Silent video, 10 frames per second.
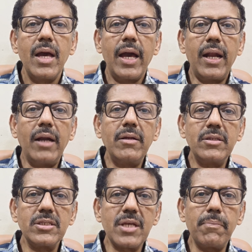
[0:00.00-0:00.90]
And under
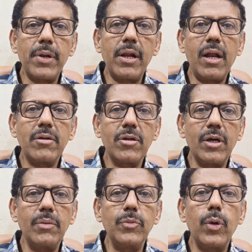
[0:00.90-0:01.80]
this umbrella
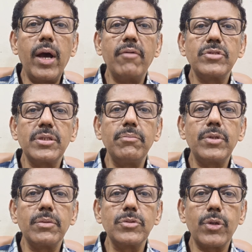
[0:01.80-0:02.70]
term, you have
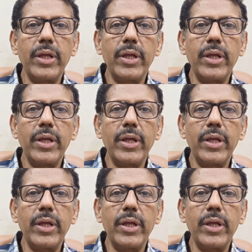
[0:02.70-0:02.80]
symptoms